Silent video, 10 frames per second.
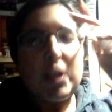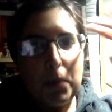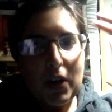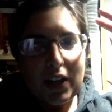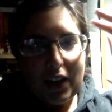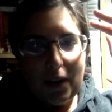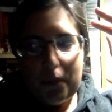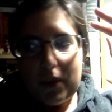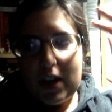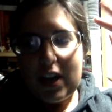book,
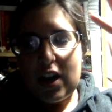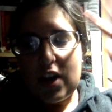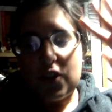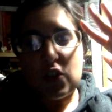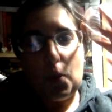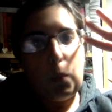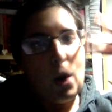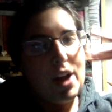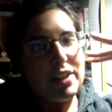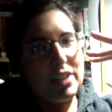
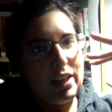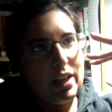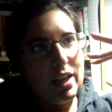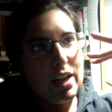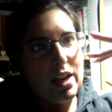surprisingly,